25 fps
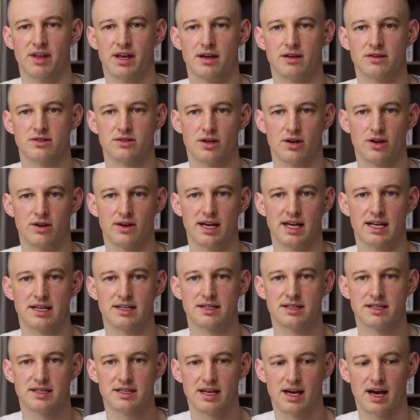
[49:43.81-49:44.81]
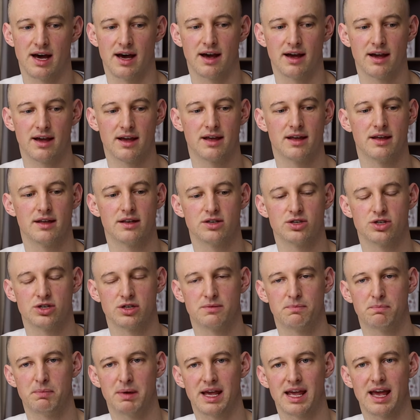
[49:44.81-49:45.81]
So don't get stuck.
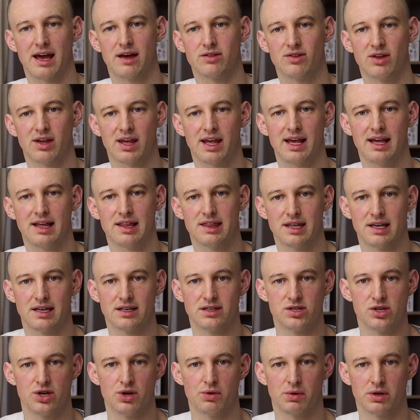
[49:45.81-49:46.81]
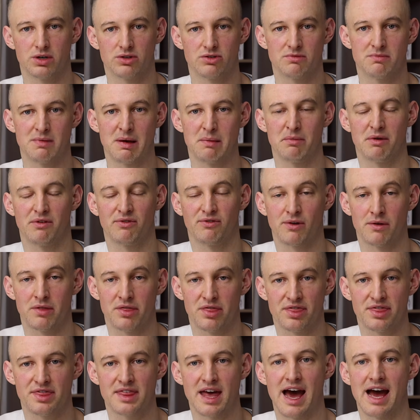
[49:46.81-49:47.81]
Just pick out the key things you want to remember
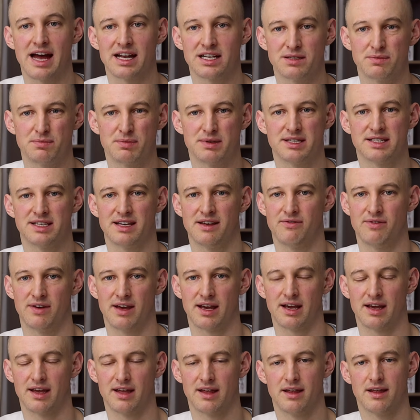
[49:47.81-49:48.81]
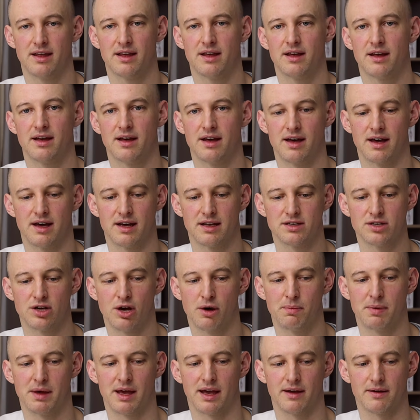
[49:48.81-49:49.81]
from that specific
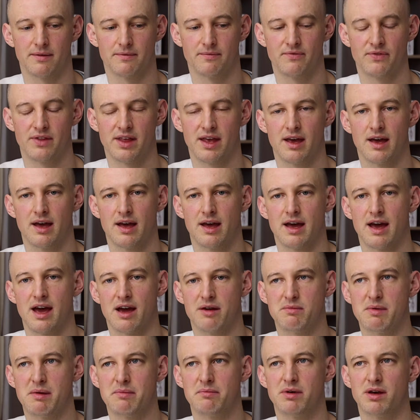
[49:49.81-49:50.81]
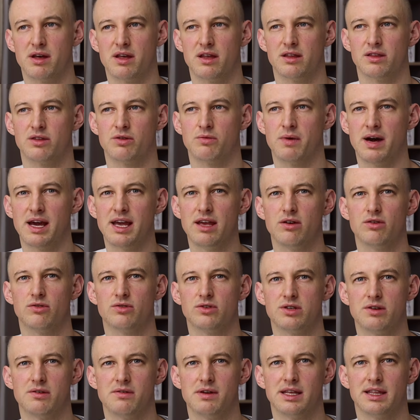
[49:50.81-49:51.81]
topic. Remember, the way you're
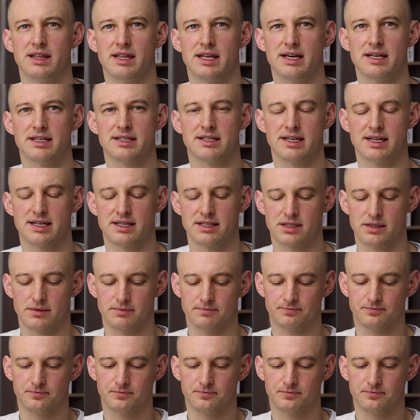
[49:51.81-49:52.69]
doing this is